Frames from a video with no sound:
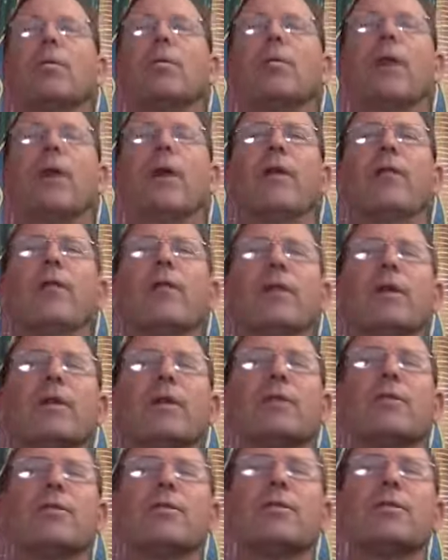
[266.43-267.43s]
pray for
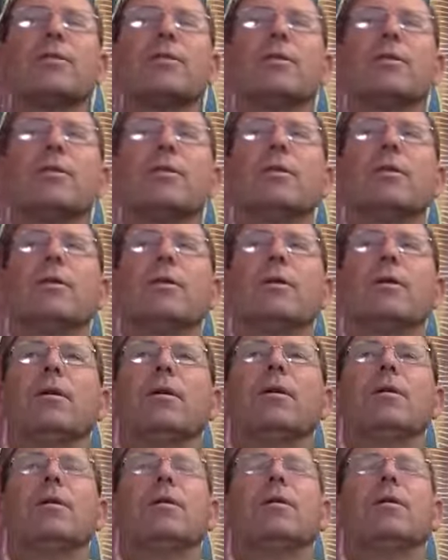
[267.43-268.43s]
us.
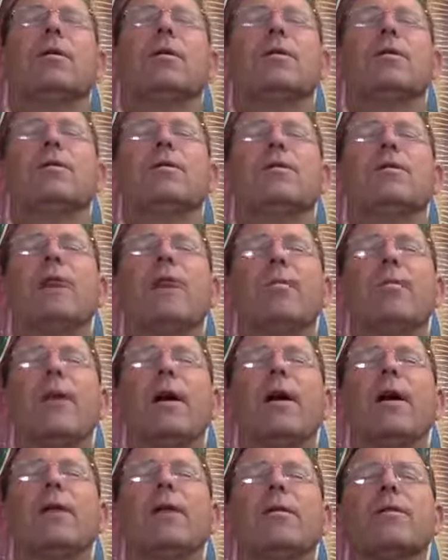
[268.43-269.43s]
Saint
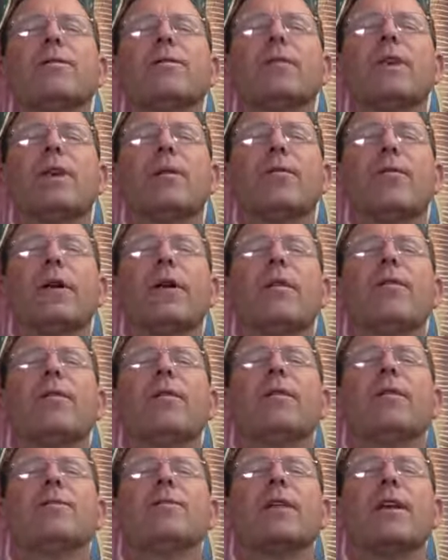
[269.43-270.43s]
Michael, Saint
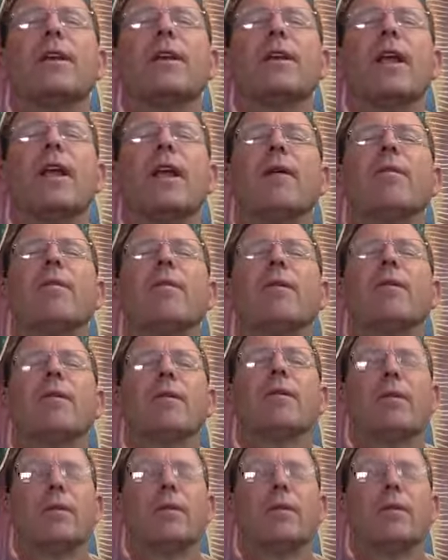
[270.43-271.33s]
Raphael, and Saint Gabriel,